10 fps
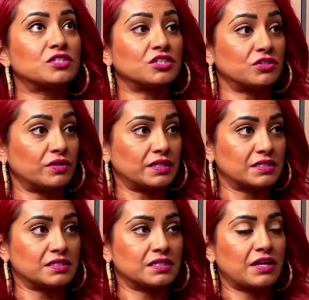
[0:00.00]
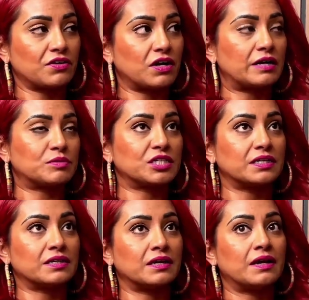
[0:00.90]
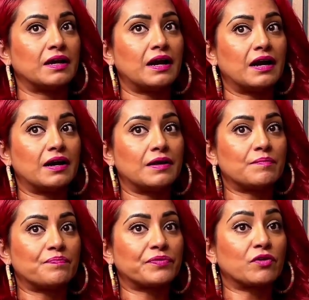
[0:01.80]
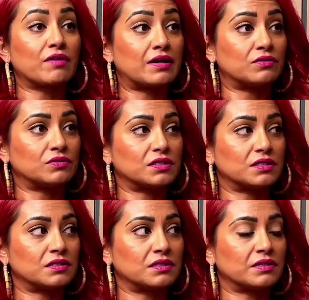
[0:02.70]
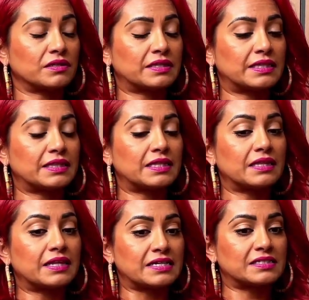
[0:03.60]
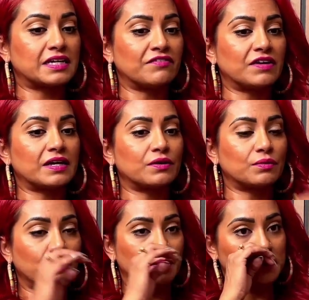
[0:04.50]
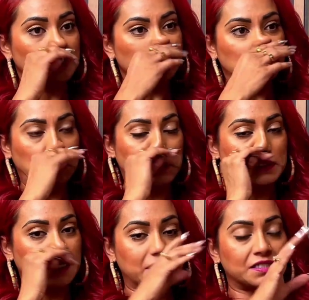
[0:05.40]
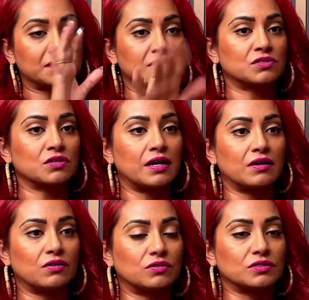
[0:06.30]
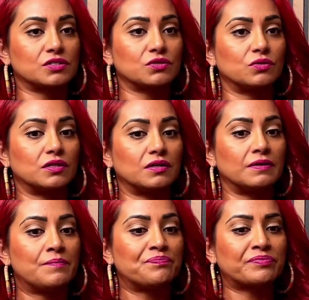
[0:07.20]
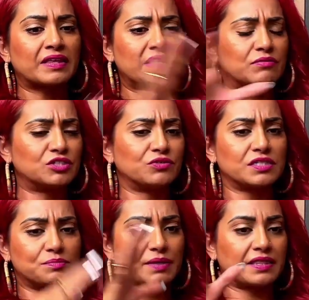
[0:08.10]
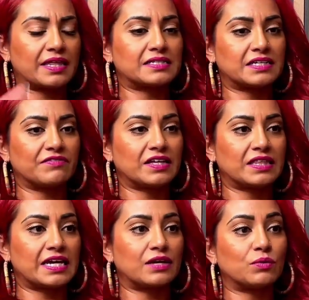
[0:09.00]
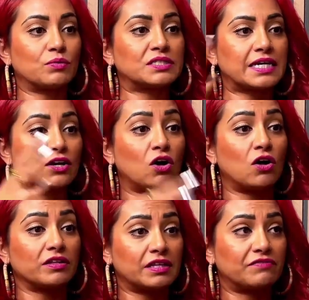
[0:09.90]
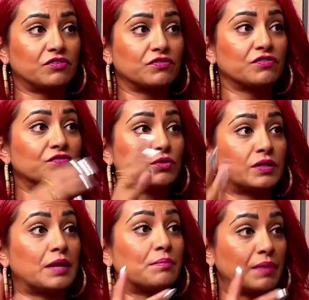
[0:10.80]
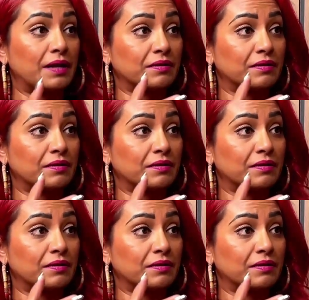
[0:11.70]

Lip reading: and this is another option around Thanksgiving, what we would do, aside old school, they would do this big Thanksgiving thing, and we would take all the leftover food and